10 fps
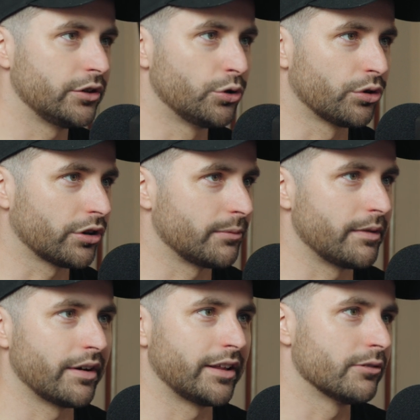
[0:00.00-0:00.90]
You're not going to be
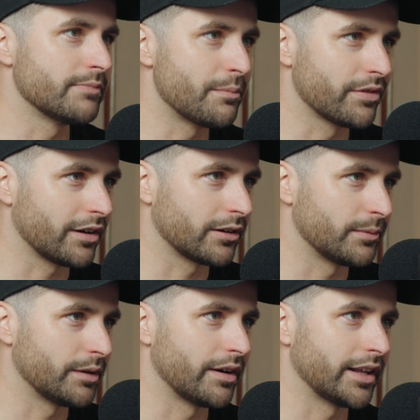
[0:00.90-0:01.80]
ready. Your members aren't going to
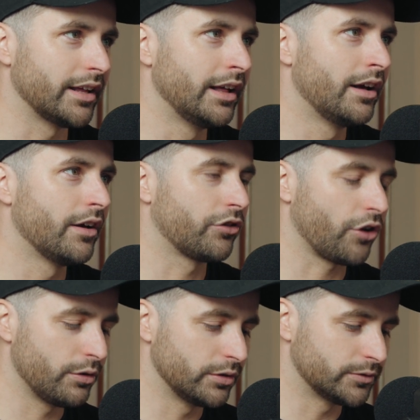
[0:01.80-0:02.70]
be ready.
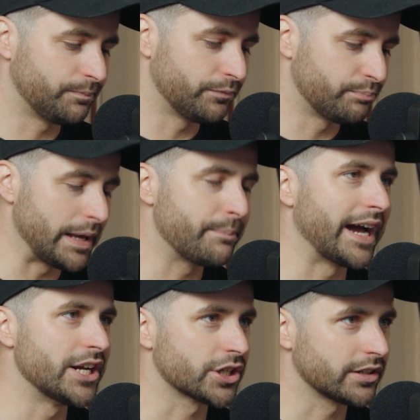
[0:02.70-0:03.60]
So be
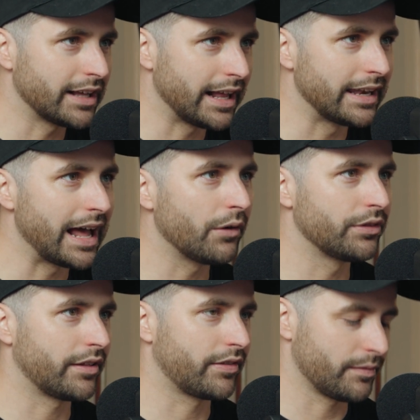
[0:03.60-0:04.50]
patient. Allow
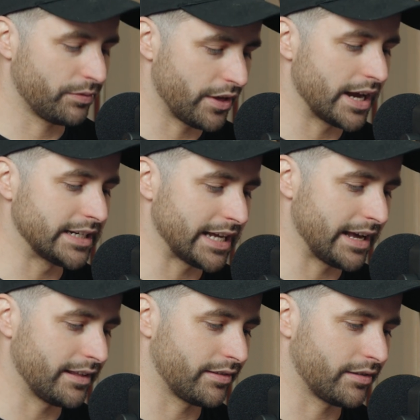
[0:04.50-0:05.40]
this 30
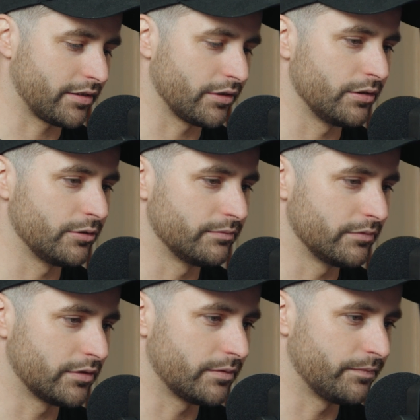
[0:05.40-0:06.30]
days to
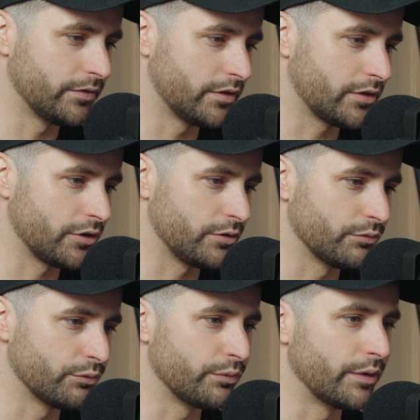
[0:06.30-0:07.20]

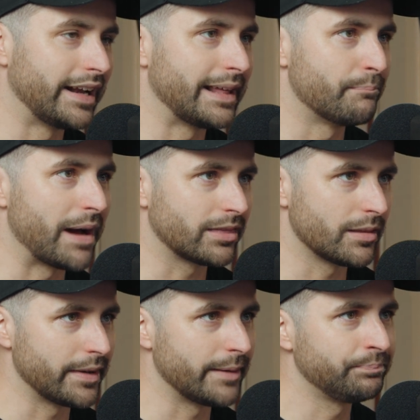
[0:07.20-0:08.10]
really embed
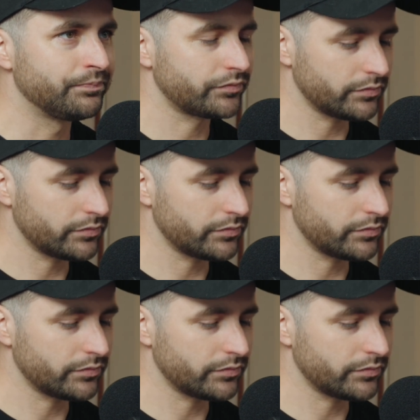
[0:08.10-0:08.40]
them in.